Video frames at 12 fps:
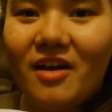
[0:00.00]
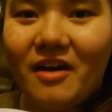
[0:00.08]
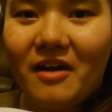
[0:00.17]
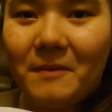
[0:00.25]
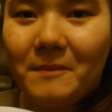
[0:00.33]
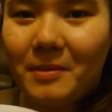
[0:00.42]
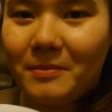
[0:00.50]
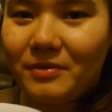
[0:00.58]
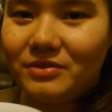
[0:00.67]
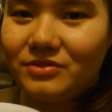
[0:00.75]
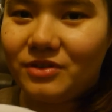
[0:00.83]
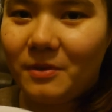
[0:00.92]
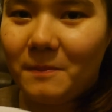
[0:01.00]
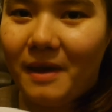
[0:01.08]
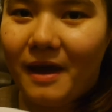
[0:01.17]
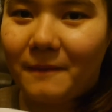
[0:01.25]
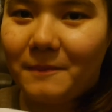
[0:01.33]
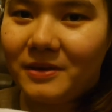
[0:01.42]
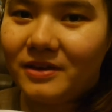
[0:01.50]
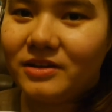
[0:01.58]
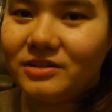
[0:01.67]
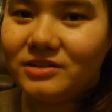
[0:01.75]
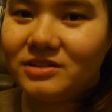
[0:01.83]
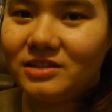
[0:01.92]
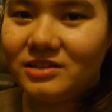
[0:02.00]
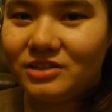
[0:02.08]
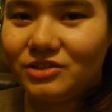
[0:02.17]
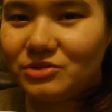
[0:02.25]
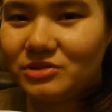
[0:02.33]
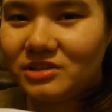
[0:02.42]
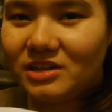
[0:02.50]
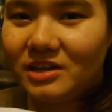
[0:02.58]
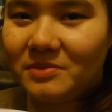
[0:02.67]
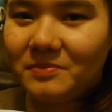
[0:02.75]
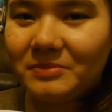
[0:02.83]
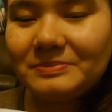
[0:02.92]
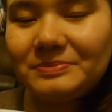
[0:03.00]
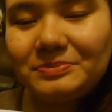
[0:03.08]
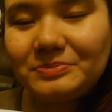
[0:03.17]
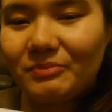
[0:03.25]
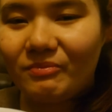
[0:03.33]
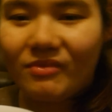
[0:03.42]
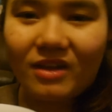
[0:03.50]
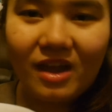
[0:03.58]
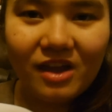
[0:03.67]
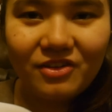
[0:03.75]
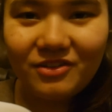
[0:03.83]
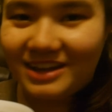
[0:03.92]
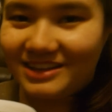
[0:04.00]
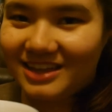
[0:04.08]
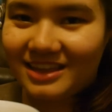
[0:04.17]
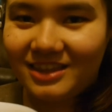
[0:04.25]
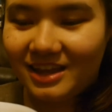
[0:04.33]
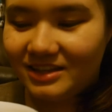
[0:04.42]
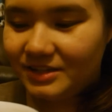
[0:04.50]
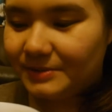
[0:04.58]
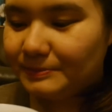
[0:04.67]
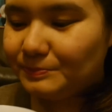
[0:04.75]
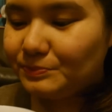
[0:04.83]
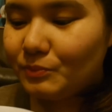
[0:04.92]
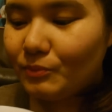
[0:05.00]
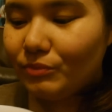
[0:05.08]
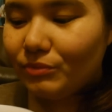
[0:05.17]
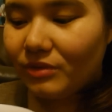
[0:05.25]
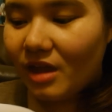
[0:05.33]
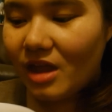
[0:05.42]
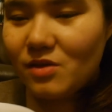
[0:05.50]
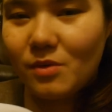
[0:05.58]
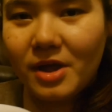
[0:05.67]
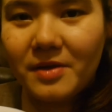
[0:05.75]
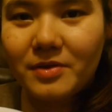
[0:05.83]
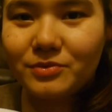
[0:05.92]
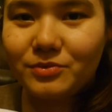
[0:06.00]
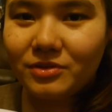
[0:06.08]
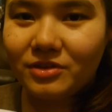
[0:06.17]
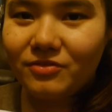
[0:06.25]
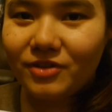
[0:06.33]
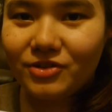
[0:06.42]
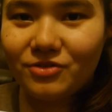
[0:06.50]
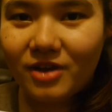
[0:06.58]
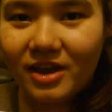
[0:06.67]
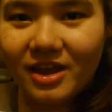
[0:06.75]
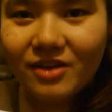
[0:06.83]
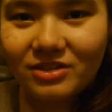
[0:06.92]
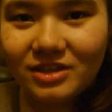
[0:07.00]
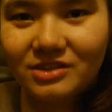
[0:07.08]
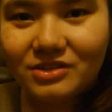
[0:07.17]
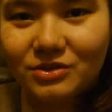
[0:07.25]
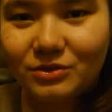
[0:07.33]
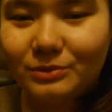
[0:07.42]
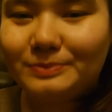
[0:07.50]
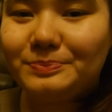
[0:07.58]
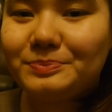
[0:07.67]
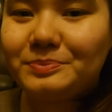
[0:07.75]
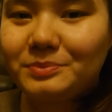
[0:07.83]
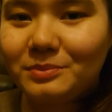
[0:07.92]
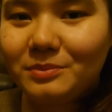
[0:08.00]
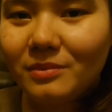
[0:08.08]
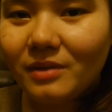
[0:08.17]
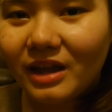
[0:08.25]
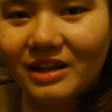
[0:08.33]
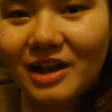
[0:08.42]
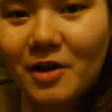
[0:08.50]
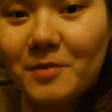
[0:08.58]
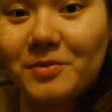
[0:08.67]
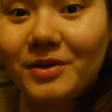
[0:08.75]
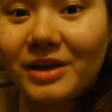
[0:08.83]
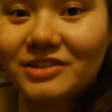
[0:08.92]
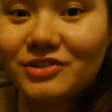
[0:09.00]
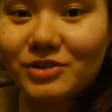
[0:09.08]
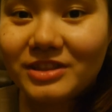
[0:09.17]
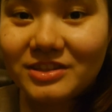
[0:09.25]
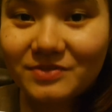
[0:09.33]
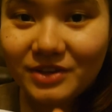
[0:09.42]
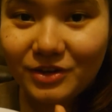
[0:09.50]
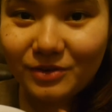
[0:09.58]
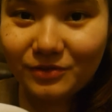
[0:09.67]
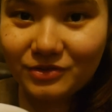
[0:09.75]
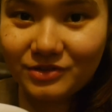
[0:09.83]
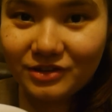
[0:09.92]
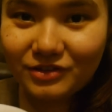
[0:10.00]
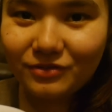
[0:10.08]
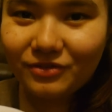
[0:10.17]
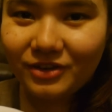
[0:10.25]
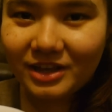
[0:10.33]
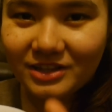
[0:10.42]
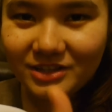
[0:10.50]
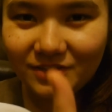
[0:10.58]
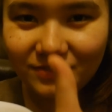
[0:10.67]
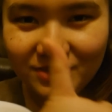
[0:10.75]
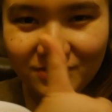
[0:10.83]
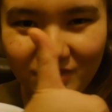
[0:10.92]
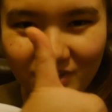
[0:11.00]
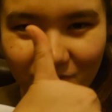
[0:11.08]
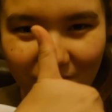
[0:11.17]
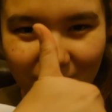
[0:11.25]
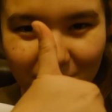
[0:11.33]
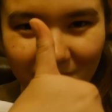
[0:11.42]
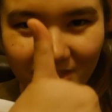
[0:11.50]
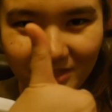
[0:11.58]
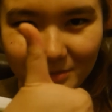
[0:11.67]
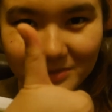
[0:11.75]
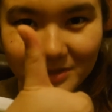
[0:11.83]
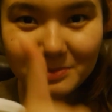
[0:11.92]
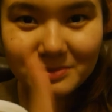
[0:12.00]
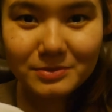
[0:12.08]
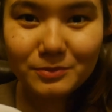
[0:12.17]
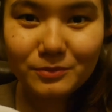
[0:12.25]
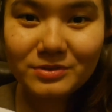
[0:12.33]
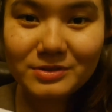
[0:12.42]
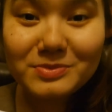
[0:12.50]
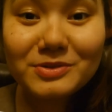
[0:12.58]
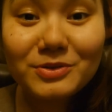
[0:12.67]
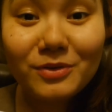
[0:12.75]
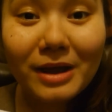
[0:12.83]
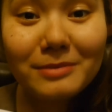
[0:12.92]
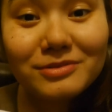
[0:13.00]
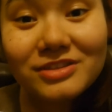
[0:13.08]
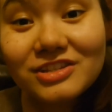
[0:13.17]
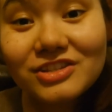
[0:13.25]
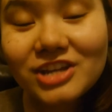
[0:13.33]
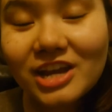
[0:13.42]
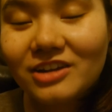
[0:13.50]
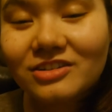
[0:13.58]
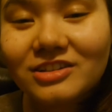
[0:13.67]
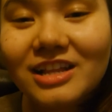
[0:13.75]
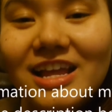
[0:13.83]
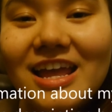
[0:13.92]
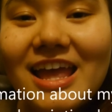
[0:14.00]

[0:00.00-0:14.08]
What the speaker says: I'm going to come back because it's interesting. Yeah, you guys get the idea. Anyway, it was really fun trying out these two. And I hope you guys enjoyed this video. If you did, don't forget to give this video a big thumbs up, subscribe to this channel,